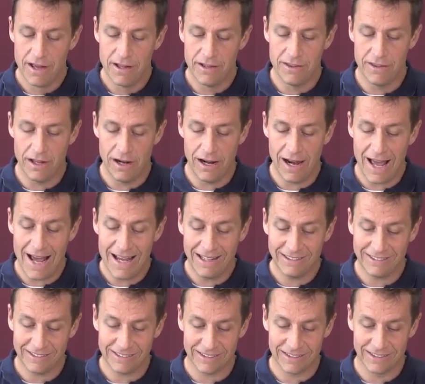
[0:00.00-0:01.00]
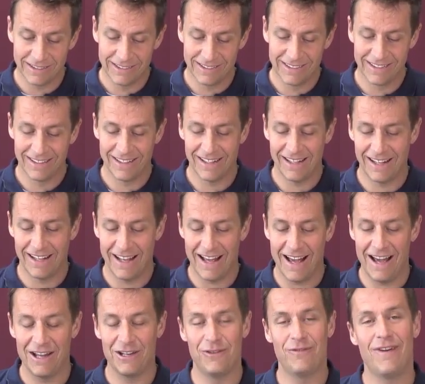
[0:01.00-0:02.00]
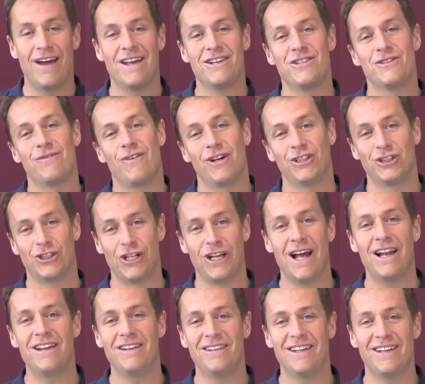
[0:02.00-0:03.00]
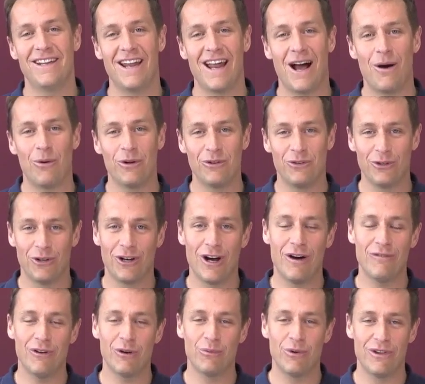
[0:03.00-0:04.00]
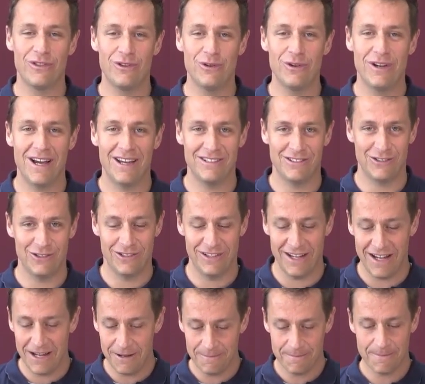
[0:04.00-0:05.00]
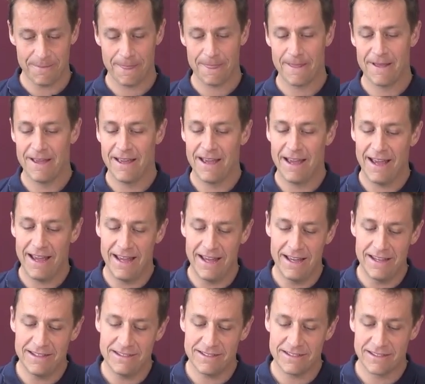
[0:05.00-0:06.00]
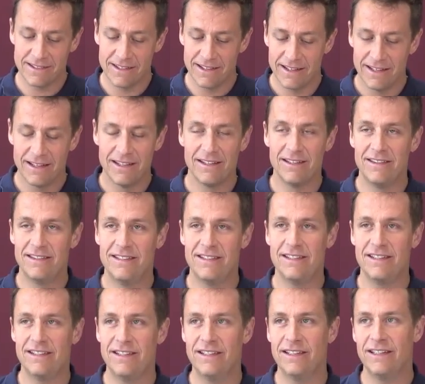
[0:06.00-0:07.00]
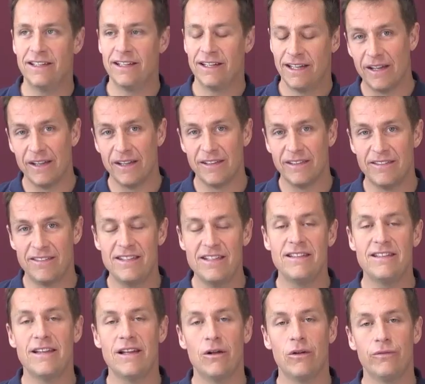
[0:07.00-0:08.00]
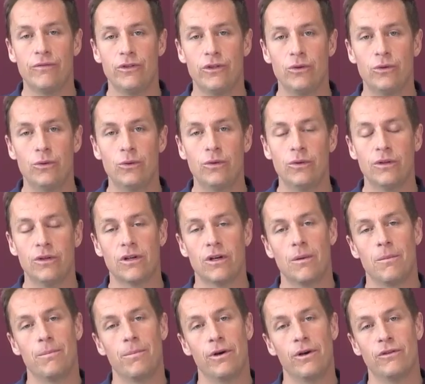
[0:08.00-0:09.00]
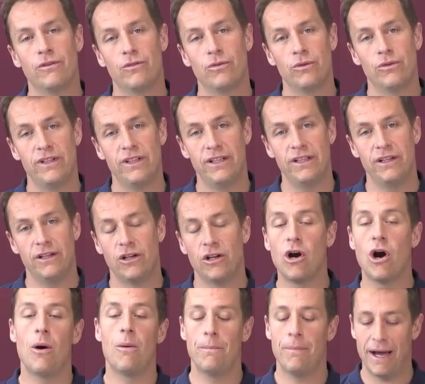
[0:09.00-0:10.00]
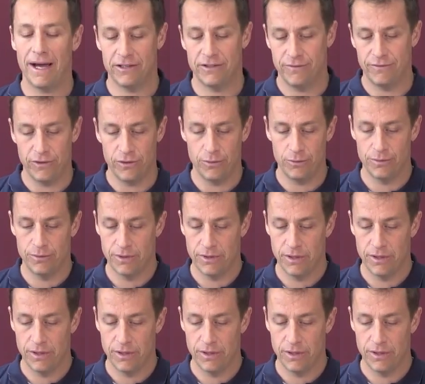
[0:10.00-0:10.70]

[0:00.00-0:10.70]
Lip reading: The last advanced functionality that I want to cover with you guys today is the detail view compared to the compact view.